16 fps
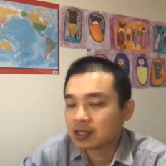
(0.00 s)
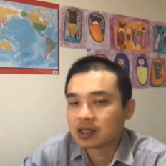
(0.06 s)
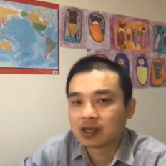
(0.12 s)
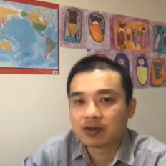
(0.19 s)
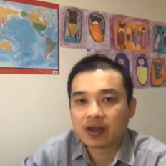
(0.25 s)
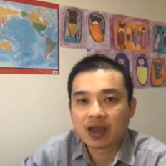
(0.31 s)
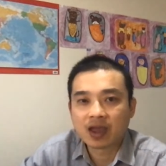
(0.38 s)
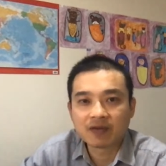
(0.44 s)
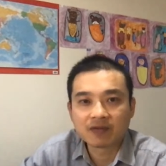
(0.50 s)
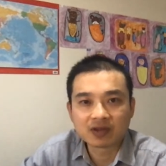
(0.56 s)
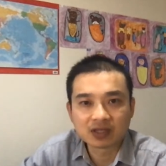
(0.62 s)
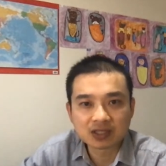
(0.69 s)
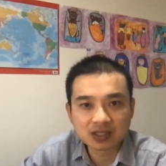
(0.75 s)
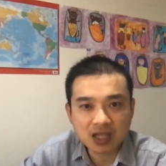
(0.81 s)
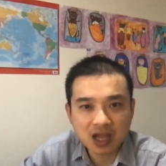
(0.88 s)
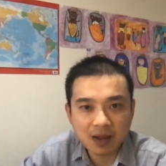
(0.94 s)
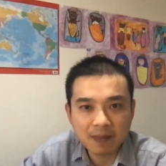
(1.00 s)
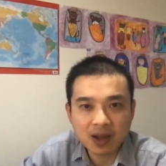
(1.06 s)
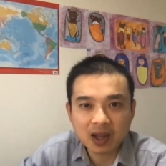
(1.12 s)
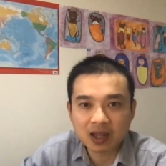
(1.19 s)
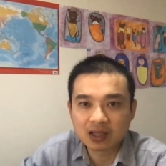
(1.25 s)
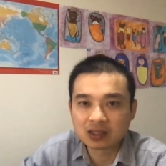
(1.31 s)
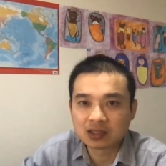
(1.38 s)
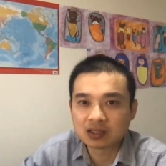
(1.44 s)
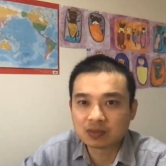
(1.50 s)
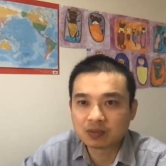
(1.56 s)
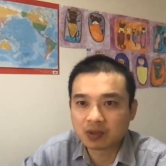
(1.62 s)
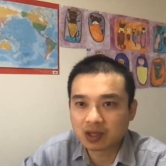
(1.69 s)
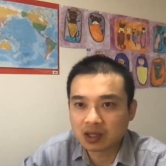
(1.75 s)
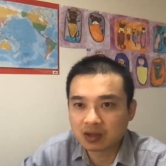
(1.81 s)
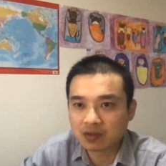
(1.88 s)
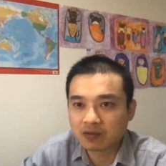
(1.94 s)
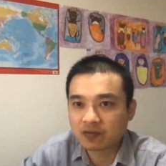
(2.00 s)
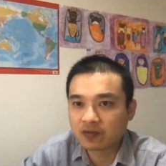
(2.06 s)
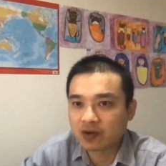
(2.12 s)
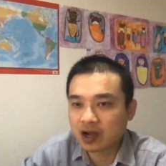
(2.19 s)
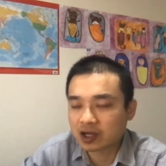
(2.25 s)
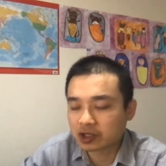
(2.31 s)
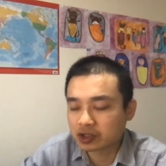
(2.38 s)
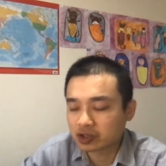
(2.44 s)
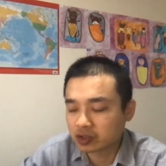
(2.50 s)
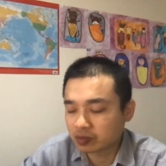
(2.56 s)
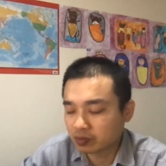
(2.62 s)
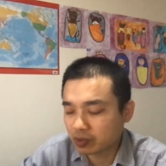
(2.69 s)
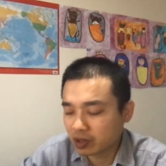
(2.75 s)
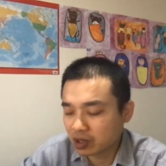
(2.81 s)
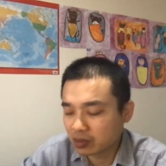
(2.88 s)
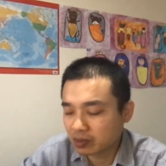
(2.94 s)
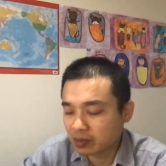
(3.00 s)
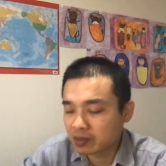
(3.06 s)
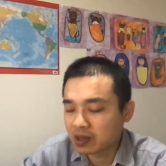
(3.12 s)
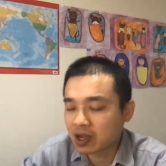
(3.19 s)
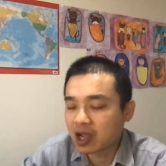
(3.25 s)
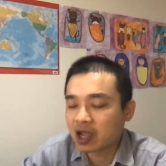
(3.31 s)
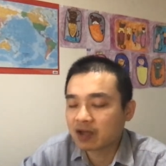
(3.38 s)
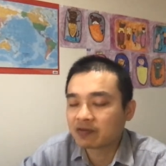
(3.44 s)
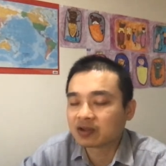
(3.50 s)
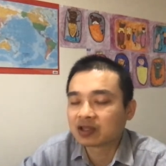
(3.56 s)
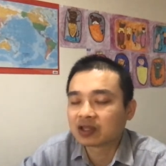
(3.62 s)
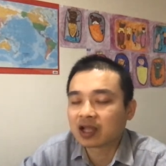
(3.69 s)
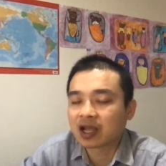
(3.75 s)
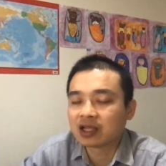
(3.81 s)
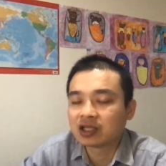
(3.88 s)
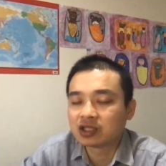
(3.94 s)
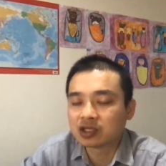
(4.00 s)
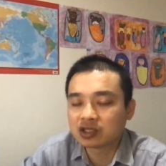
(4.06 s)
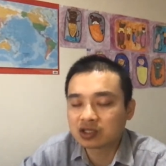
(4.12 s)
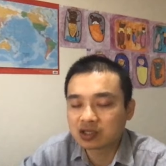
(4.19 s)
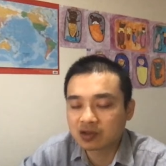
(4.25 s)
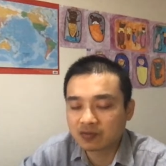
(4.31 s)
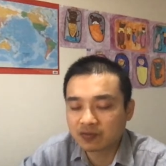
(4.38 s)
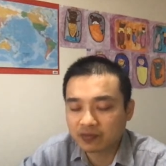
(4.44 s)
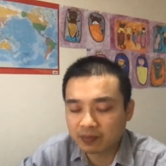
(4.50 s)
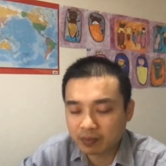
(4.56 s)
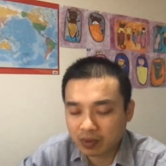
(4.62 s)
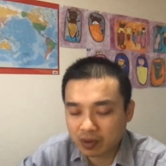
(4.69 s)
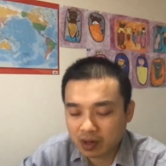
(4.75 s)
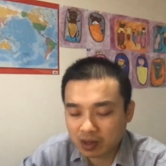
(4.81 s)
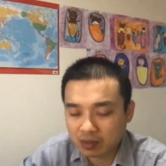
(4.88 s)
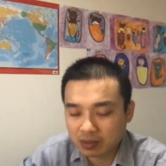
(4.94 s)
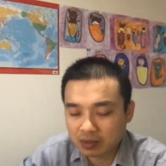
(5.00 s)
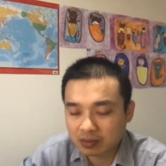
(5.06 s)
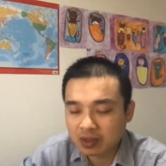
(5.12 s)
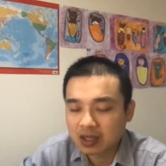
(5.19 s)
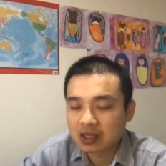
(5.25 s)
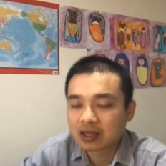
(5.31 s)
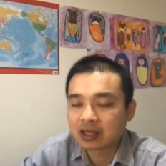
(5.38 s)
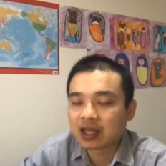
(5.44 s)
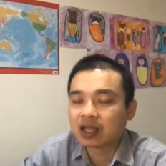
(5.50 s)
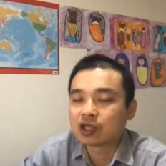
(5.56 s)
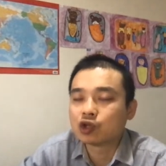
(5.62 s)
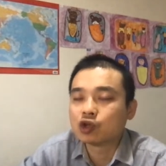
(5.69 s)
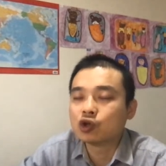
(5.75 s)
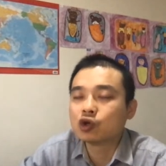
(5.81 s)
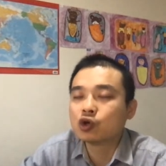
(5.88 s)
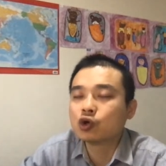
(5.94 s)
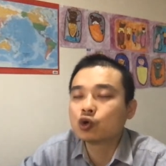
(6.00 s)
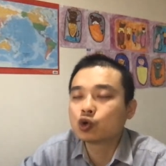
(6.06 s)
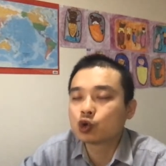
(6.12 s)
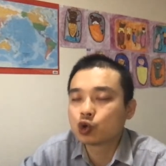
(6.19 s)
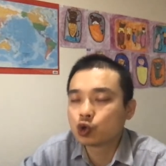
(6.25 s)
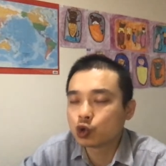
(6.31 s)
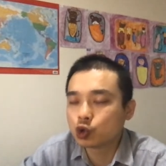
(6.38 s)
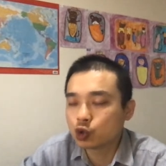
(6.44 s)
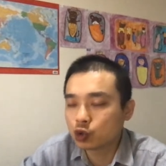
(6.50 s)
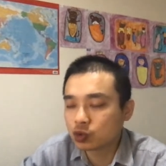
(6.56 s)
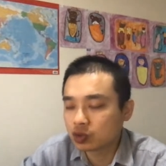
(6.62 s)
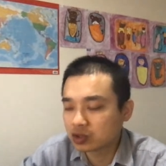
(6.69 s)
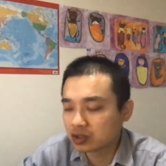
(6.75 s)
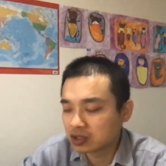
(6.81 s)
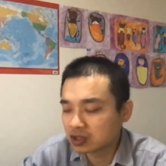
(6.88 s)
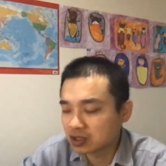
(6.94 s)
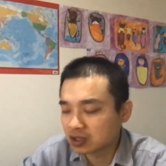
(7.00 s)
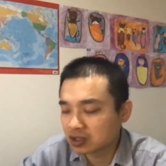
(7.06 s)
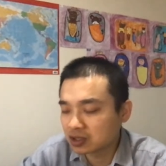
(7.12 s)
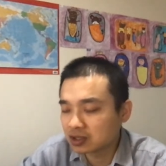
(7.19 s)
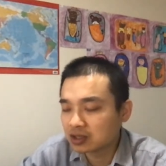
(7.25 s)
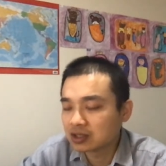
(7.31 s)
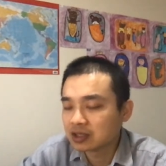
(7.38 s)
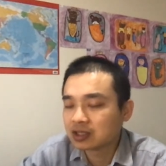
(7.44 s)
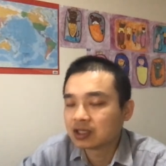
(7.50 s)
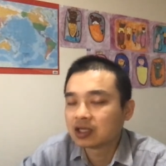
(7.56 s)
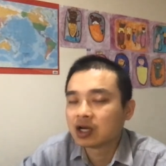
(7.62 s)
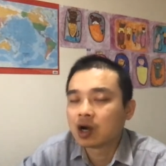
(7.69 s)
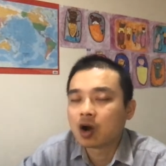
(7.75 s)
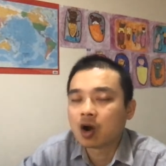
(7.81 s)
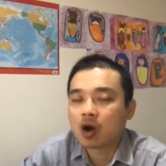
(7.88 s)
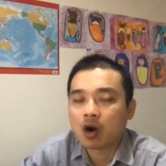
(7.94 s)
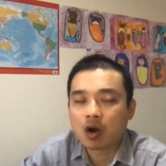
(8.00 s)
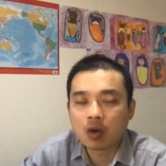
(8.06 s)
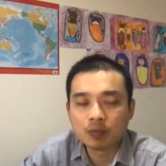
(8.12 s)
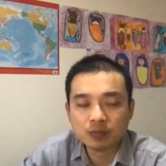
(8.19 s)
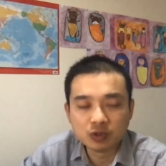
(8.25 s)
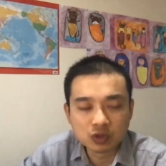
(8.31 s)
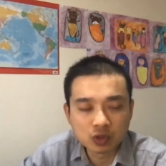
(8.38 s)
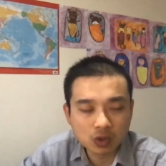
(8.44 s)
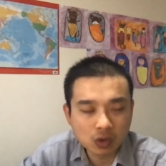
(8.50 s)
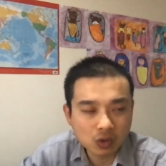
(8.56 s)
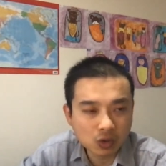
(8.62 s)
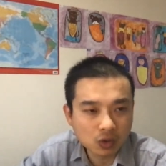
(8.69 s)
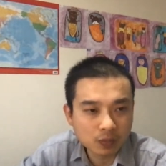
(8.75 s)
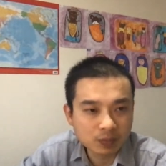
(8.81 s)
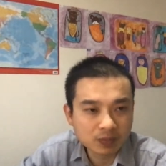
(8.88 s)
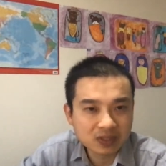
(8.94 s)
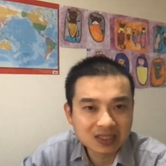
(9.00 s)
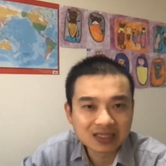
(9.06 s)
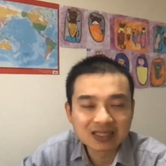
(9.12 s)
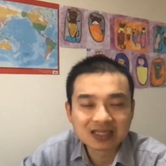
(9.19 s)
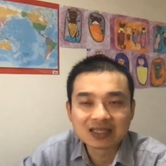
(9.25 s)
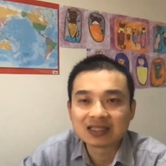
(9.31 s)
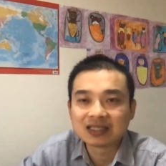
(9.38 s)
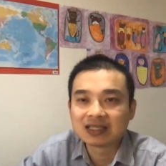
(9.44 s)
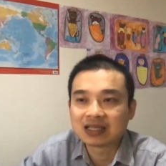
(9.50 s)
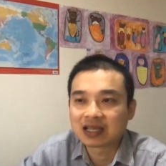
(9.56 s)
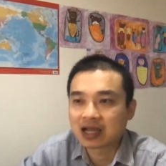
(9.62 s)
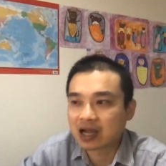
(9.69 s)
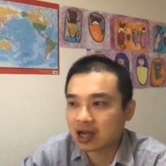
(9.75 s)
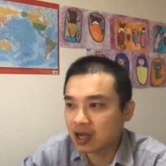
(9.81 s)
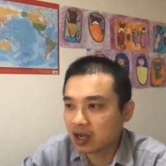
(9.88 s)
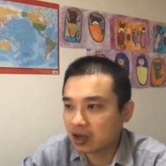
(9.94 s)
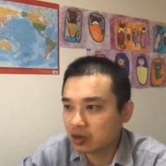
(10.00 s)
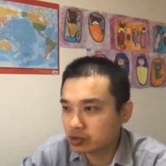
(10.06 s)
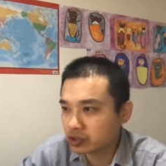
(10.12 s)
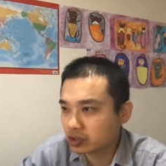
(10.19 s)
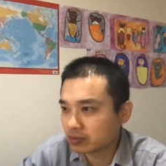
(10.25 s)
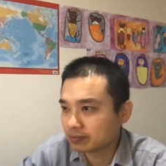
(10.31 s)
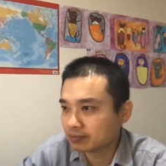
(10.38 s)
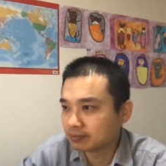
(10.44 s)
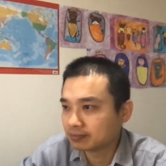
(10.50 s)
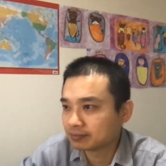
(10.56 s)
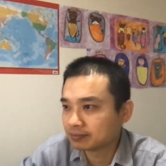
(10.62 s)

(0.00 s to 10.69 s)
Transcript: you have a stomach and spleen function problem. You have a digestive problem that you couldn't absorb the calcium.